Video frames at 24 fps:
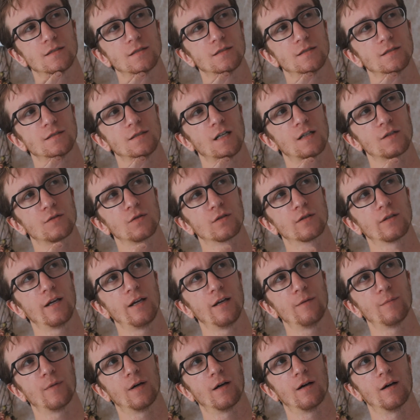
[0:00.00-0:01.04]
it also came,
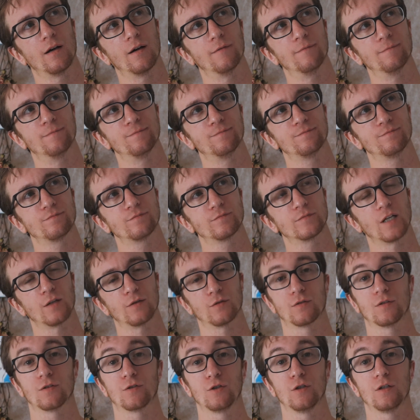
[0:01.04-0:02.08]
I was
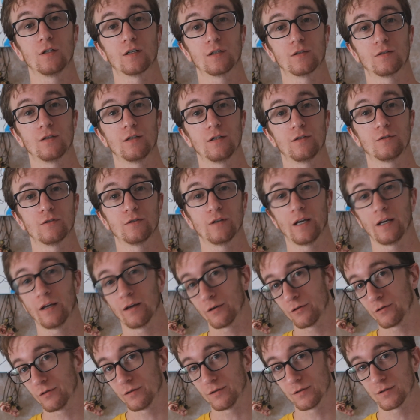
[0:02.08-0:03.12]
shooting on Cinestill
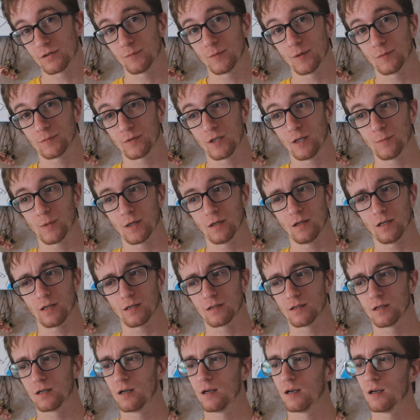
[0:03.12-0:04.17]
800 and some of them came out like,
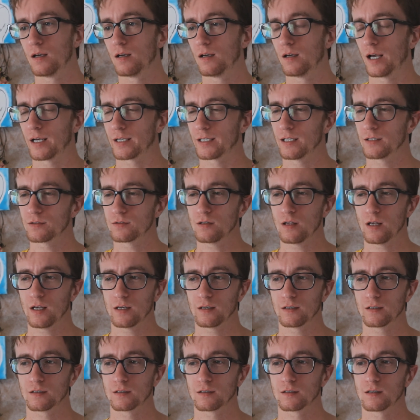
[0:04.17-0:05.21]
I guess like
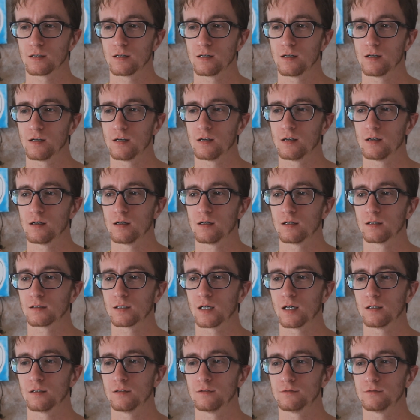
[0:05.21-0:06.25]
kind of